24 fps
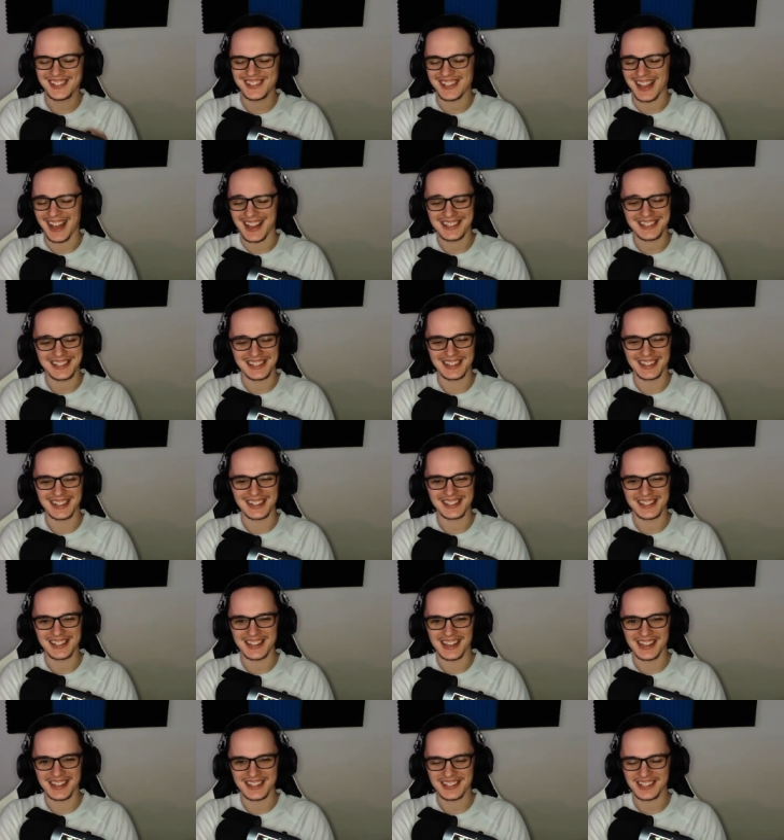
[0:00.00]
Assassin, he
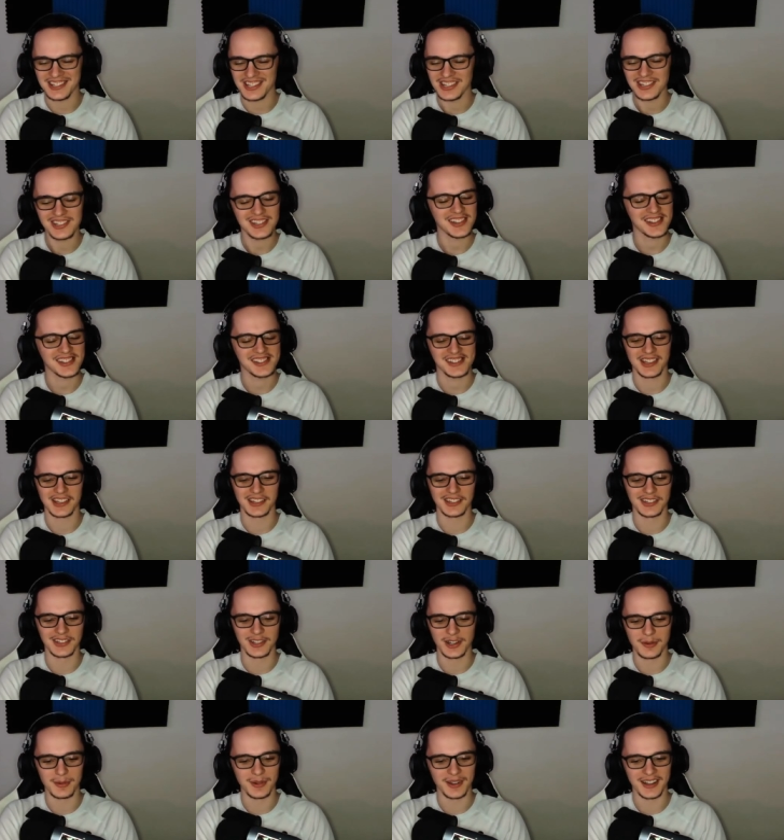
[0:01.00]
says. She's just a
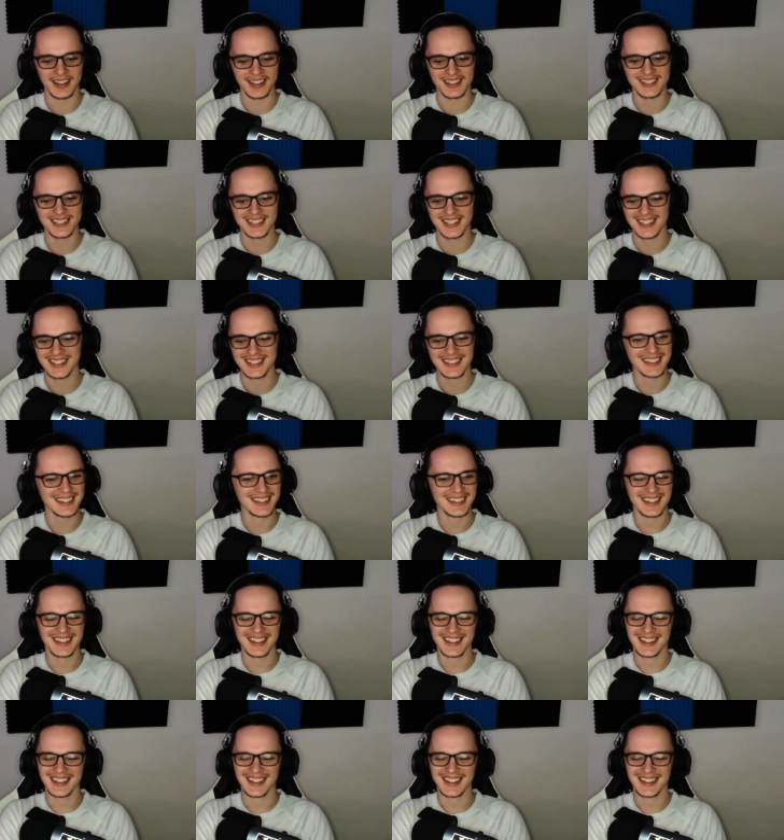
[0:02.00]
dumbass.